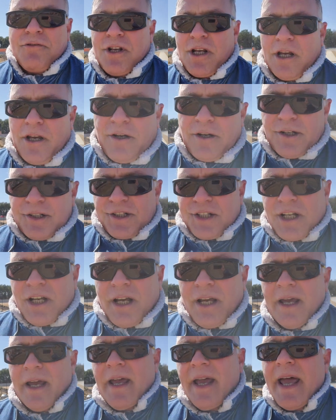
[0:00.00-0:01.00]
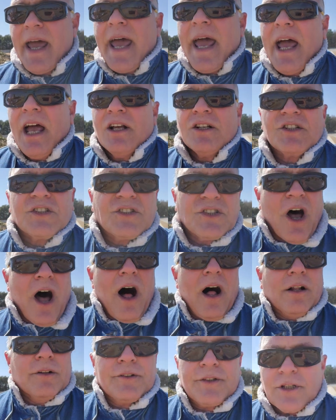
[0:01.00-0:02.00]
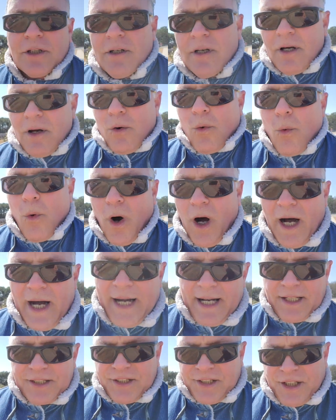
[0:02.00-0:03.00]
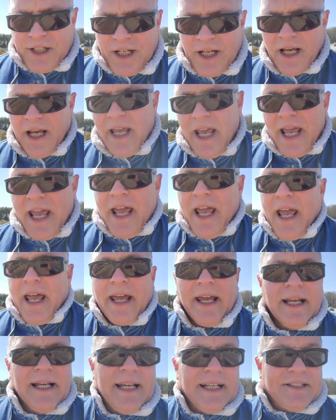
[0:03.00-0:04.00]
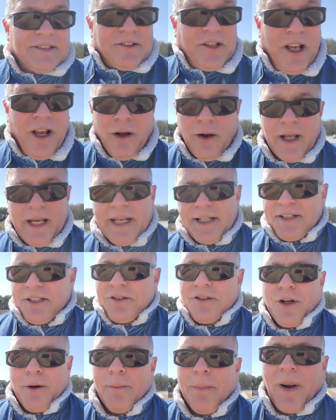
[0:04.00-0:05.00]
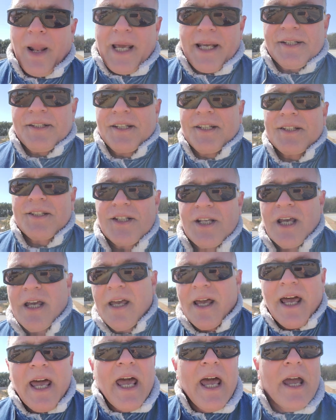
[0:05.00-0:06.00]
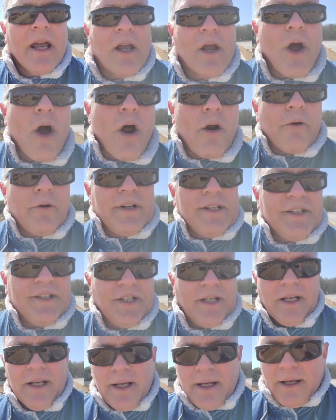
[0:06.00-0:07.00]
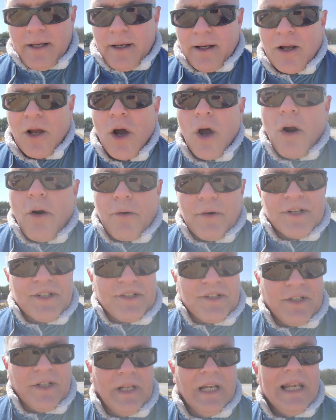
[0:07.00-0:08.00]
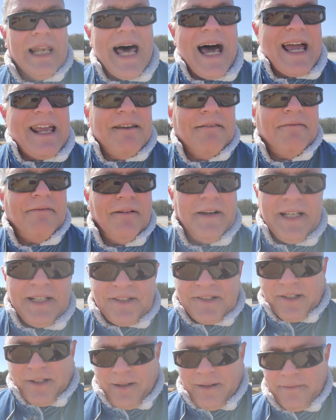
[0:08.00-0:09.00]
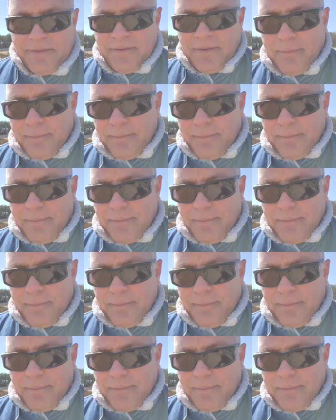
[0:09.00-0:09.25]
years, salt was, and it still is in some places, currency, life itself.